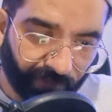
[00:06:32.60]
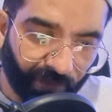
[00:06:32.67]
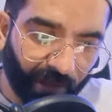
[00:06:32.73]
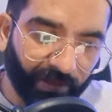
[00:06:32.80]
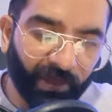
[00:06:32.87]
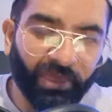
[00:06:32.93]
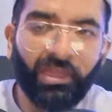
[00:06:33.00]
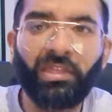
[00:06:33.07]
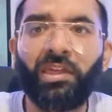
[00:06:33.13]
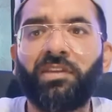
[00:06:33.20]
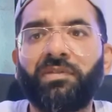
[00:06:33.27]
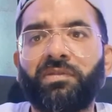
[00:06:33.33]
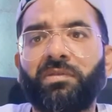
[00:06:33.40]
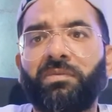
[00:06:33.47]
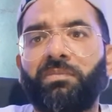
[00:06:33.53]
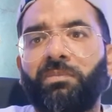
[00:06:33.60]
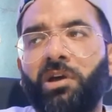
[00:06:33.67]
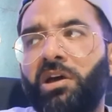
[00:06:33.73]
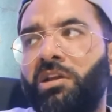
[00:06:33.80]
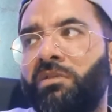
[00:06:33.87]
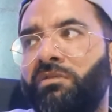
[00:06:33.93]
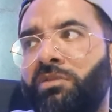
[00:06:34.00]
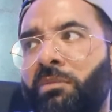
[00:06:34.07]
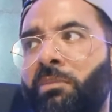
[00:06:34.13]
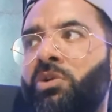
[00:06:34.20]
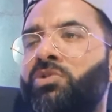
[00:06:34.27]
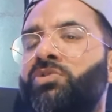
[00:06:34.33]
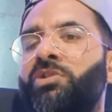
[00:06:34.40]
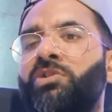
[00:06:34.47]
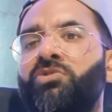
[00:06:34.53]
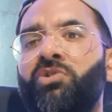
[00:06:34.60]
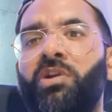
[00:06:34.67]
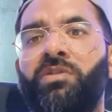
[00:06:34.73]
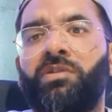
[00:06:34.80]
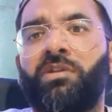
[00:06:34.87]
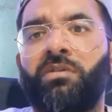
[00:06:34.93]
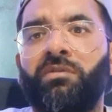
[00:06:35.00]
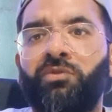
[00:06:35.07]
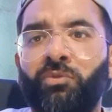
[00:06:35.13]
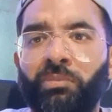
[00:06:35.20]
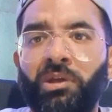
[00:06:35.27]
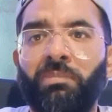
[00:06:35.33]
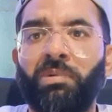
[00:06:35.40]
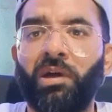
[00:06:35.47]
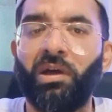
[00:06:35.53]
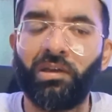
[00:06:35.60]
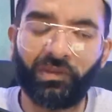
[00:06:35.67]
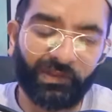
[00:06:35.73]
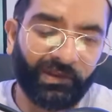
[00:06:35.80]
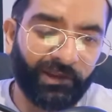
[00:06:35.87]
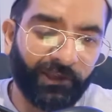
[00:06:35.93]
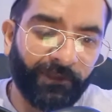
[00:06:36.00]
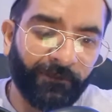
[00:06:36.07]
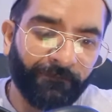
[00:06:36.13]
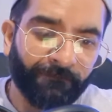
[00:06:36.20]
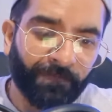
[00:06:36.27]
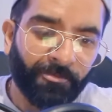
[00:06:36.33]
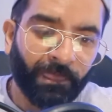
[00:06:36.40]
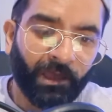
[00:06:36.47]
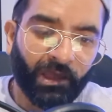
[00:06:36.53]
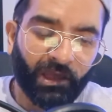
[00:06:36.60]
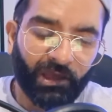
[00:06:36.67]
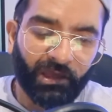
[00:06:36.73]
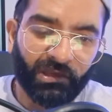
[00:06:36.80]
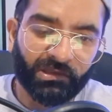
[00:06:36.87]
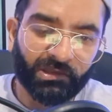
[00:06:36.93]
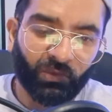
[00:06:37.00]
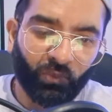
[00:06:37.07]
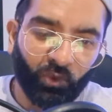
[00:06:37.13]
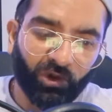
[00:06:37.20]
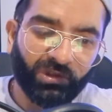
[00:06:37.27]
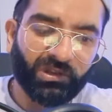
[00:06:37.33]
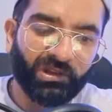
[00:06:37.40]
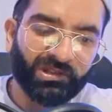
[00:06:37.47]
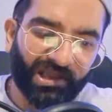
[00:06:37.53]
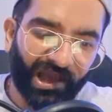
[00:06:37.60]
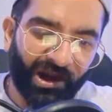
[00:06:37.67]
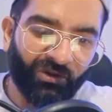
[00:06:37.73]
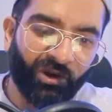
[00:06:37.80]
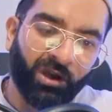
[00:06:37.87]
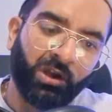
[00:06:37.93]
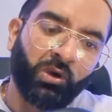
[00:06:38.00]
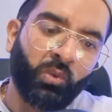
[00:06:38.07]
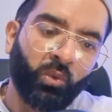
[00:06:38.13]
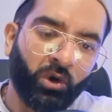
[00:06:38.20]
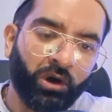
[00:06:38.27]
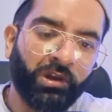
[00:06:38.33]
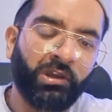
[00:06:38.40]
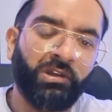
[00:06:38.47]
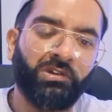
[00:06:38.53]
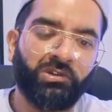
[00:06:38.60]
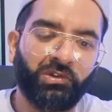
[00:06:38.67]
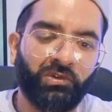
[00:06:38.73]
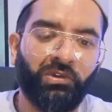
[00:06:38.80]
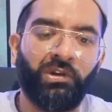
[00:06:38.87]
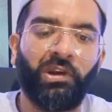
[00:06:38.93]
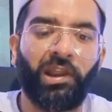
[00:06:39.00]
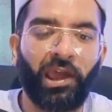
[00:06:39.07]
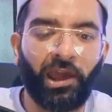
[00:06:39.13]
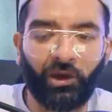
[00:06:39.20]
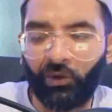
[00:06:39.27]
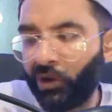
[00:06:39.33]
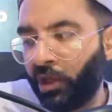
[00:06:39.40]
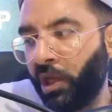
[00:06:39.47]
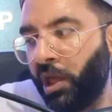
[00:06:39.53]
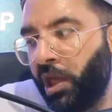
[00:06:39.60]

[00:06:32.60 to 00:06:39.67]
The thing that's kind of the most interesting for me personally is, what does Ariel Helwani do now?